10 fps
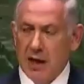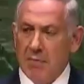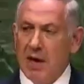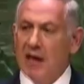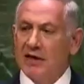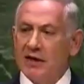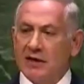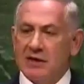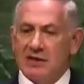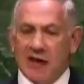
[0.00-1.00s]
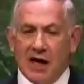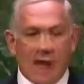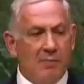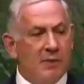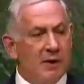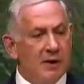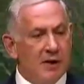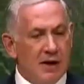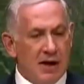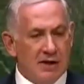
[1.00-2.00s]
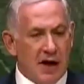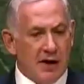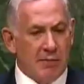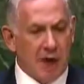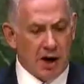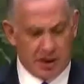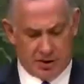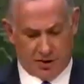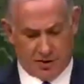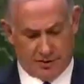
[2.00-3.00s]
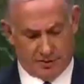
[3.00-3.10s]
militant Islam is on the march.